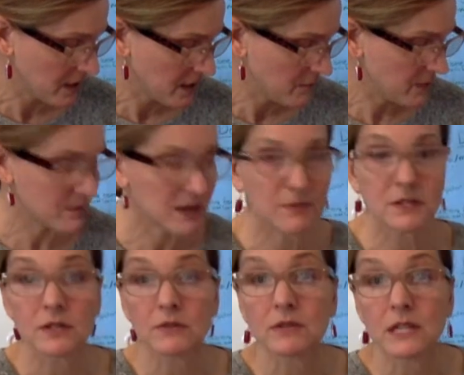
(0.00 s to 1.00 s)
we maybe
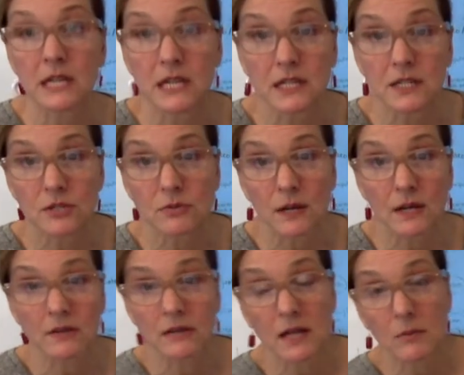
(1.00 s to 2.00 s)
don't need to write
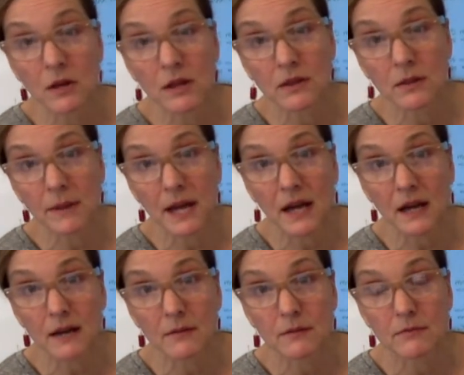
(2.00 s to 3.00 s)
our name on the back.
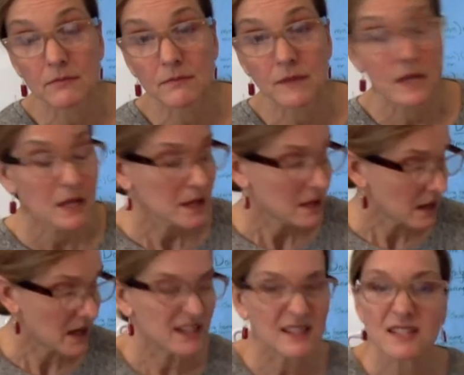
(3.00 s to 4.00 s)

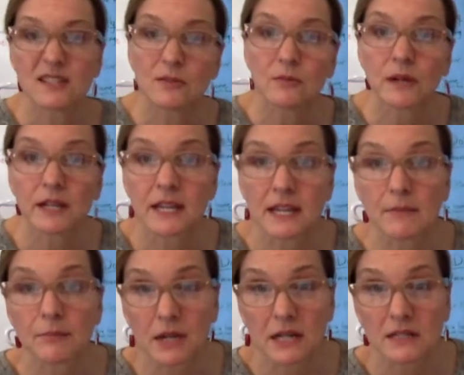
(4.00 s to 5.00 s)
I still want to keep
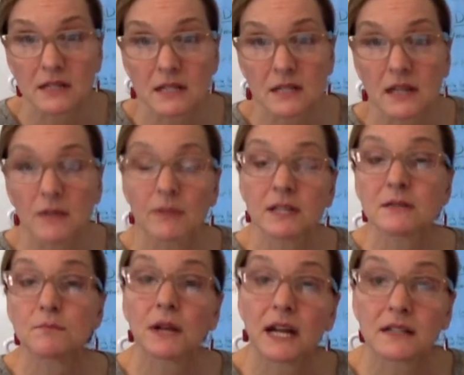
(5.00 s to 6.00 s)
practicing that because
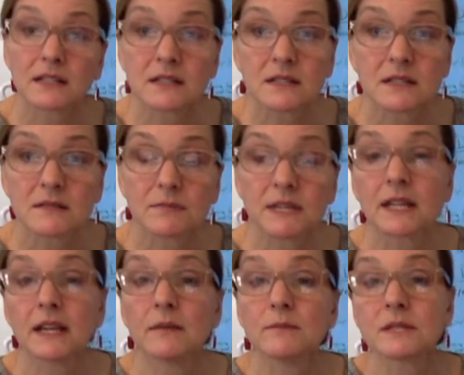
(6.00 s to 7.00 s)
practice
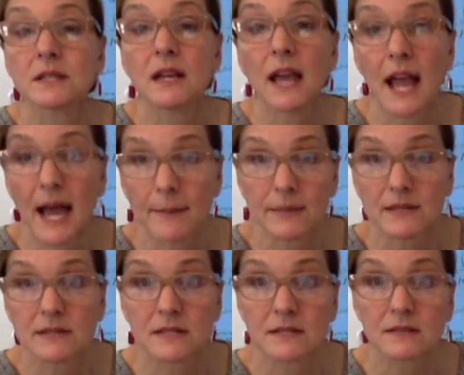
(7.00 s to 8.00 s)
becomes
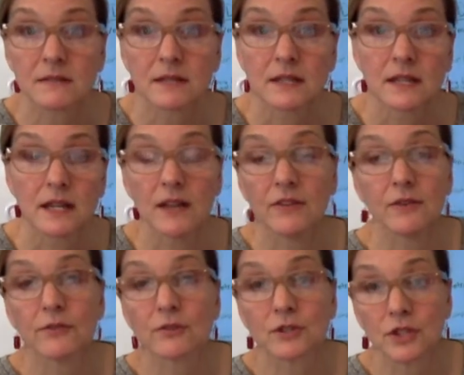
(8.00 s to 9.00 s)
habits, and
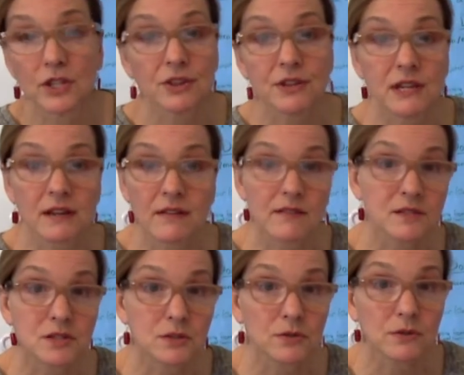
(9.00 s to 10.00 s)
those are good things in
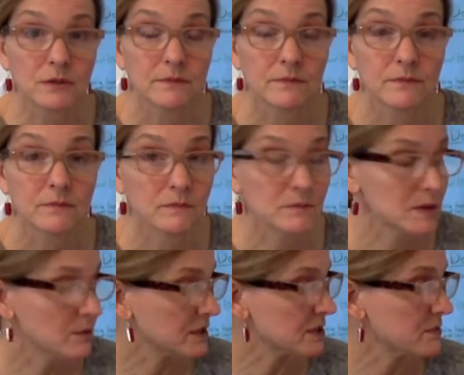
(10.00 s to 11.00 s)
school. We
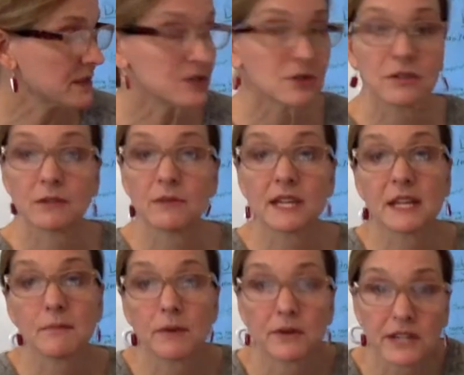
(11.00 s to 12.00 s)
want to make sure that we
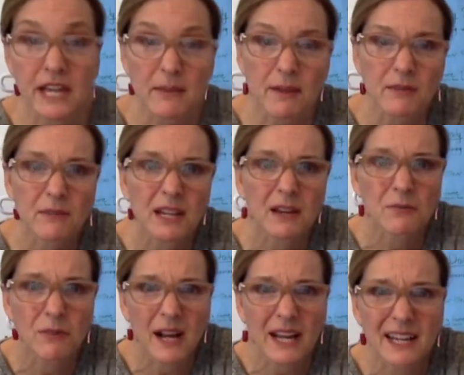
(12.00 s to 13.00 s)
keep our name. And when I
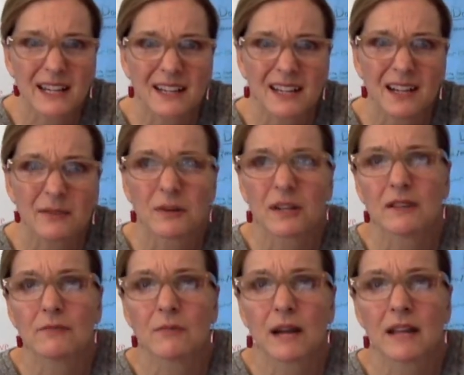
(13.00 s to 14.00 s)
write, I want
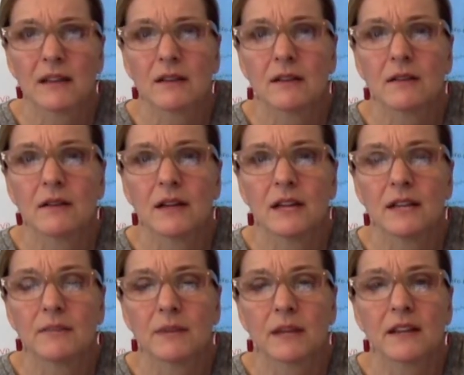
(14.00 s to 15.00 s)
to write in
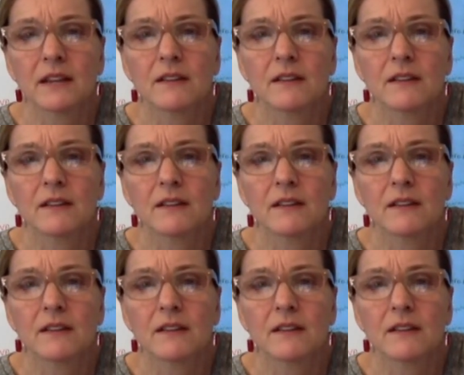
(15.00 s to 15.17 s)
my